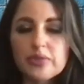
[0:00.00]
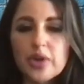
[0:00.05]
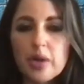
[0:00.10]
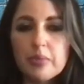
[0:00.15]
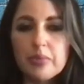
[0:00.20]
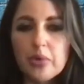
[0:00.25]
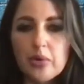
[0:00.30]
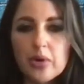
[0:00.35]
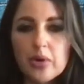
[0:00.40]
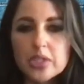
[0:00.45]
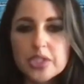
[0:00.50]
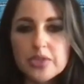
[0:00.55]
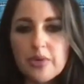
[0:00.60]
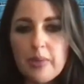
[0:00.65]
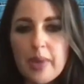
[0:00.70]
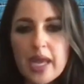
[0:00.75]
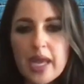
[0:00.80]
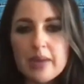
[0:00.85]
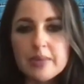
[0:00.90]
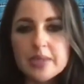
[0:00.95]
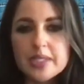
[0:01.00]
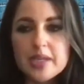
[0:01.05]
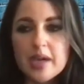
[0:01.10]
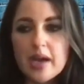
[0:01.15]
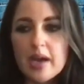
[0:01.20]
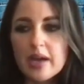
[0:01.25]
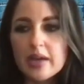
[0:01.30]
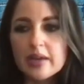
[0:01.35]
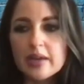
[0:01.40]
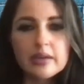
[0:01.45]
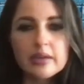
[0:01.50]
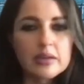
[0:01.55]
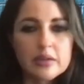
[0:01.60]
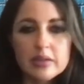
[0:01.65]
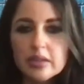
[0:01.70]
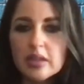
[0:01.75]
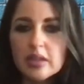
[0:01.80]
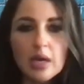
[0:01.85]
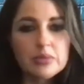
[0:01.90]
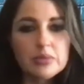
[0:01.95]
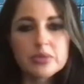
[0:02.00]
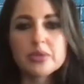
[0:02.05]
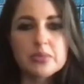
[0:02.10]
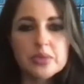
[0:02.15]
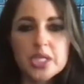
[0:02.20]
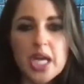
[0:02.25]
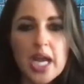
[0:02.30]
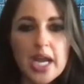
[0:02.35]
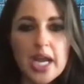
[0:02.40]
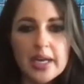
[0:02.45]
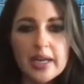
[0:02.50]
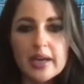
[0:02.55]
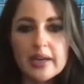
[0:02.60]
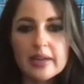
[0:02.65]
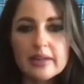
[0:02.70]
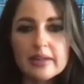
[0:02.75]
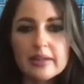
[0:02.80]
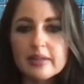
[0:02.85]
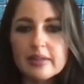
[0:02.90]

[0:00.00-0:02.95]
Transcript: front porch from Amazon comes from China.